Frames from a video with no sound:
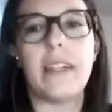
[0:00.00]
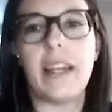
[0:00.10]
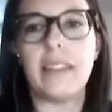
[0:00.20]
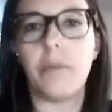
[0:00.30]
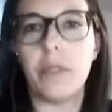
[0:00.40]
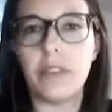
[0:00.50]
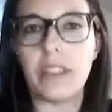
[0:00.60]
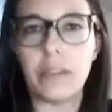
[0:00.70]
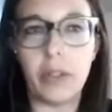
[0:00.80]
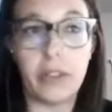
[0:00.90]
as the most
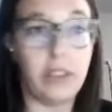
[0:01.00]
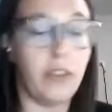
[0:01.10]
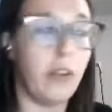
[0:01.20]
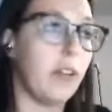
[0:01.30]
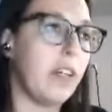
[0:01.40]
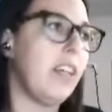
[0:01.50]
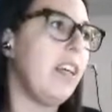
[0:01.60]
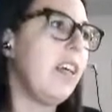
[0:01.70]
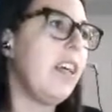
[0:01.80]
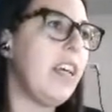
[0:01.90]
exploited rock
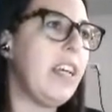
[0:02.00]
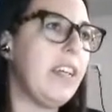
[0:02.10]
in the